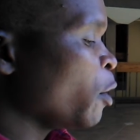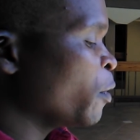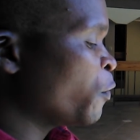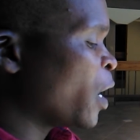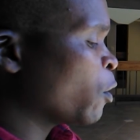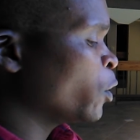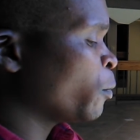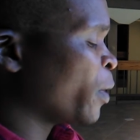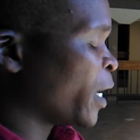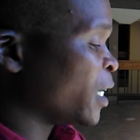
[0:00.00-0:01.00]
before I go
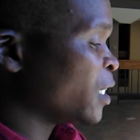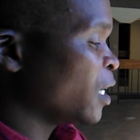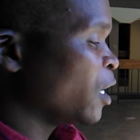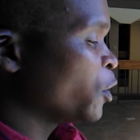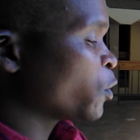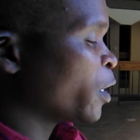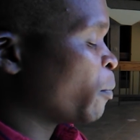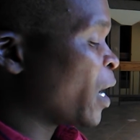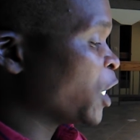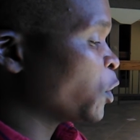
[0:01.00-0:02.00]
to bed. So the
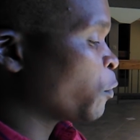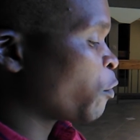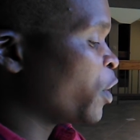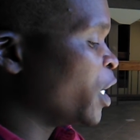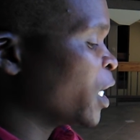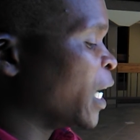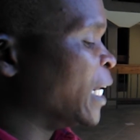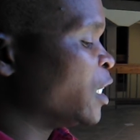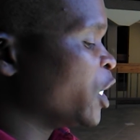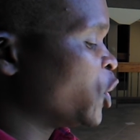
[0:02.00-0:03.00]
passion of reading
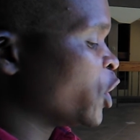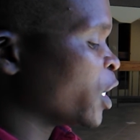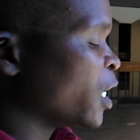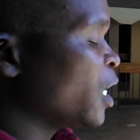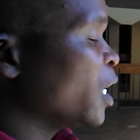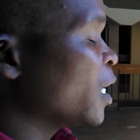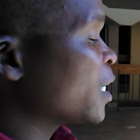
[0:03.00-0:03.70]
and teaching